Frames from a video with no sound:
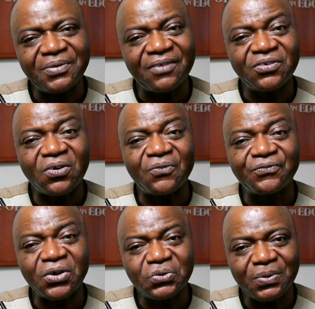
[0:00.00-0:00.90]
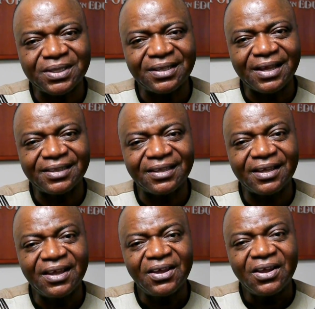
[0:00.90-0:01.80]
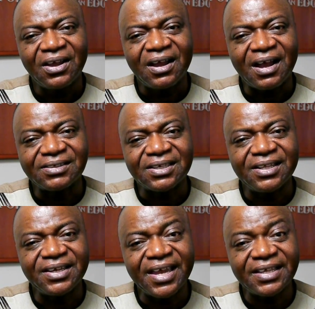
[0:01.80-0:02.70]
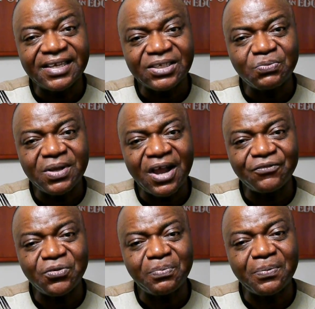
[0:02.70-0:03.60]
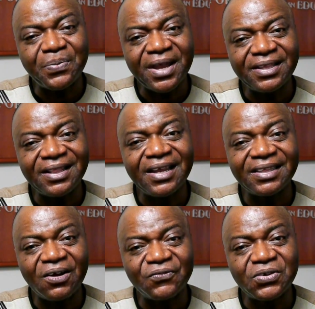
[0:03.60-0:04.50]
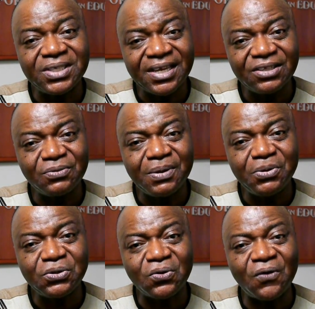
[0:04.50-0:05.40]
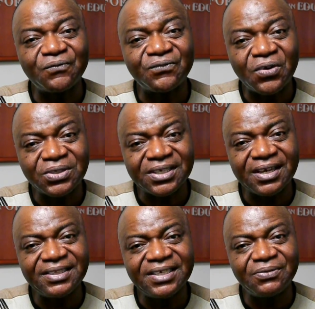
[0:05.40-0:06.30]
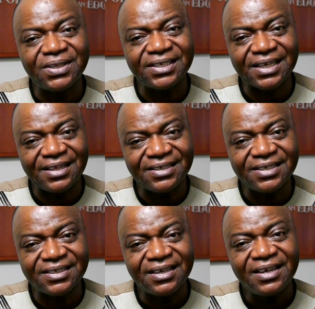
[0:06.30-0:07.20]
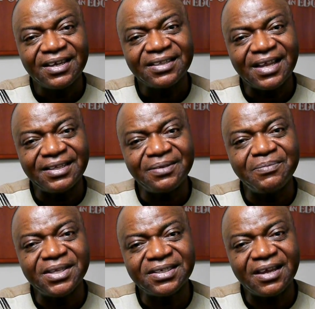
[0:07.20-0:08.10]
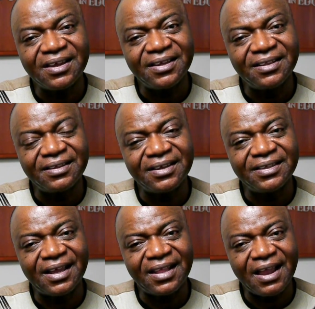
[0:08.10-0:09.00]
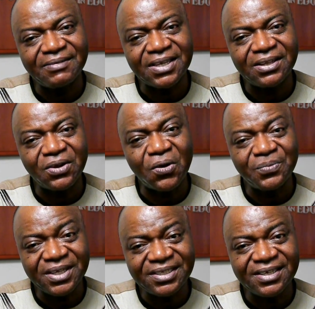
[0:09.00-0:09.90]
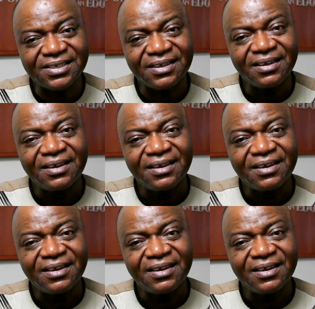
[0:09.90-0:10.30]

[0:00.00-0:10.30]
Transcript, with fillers: that we have to confront with. And I think as educators, we have to prepare the learner of today to be able to confront and deal with the challenges that they meet in, in their lives and in communities.